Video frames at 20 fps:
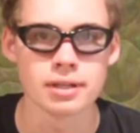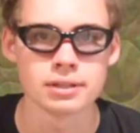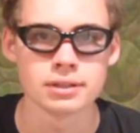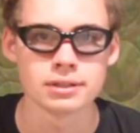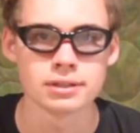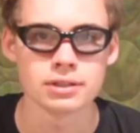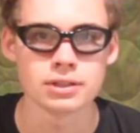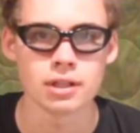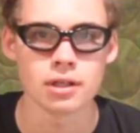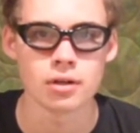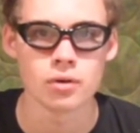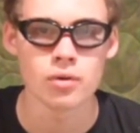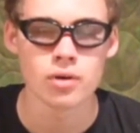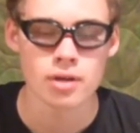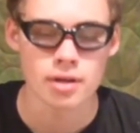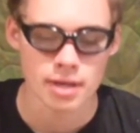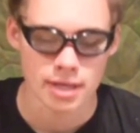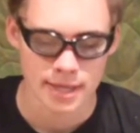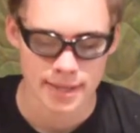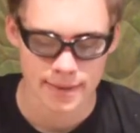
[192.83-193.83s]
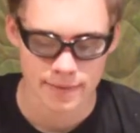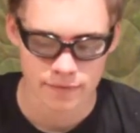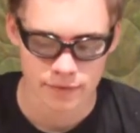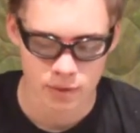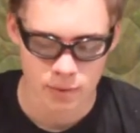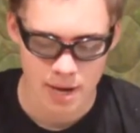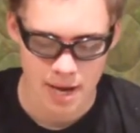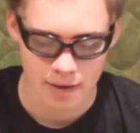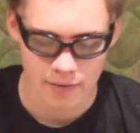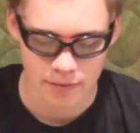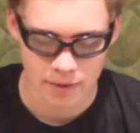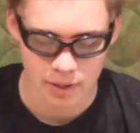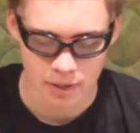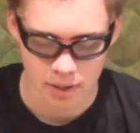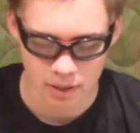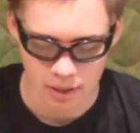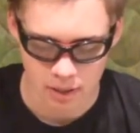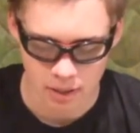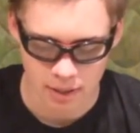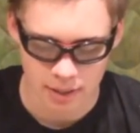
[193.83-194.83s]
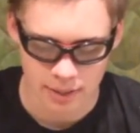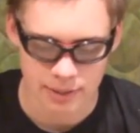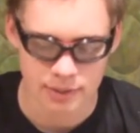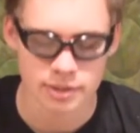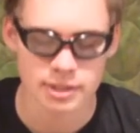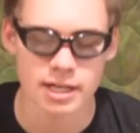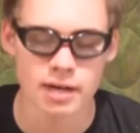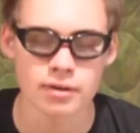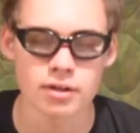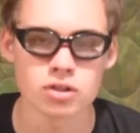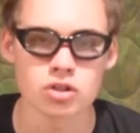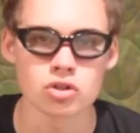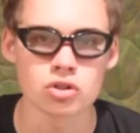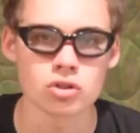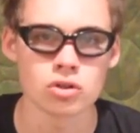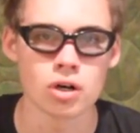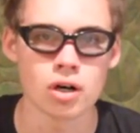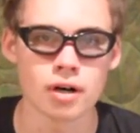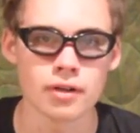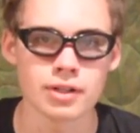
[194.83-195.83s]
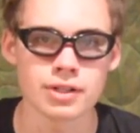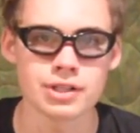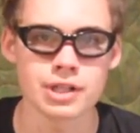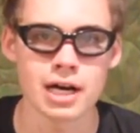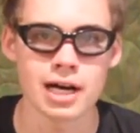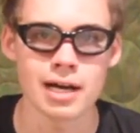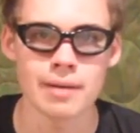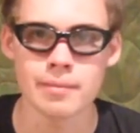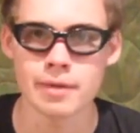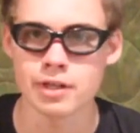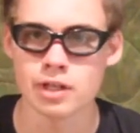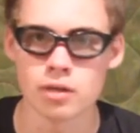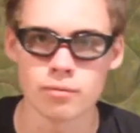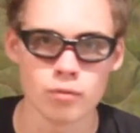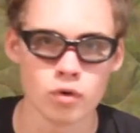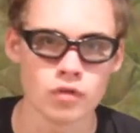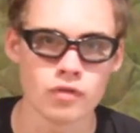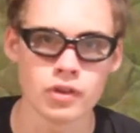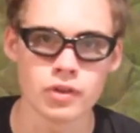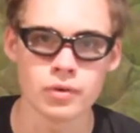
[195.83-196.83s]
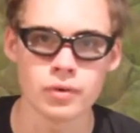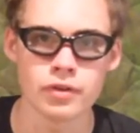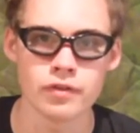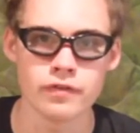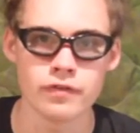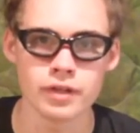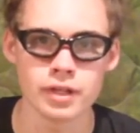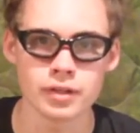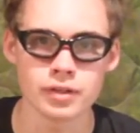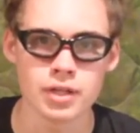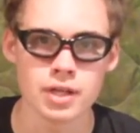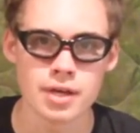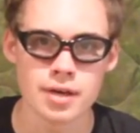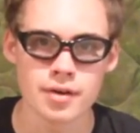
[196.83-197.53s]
So if you have it on sound control all the time and you're moving through the field,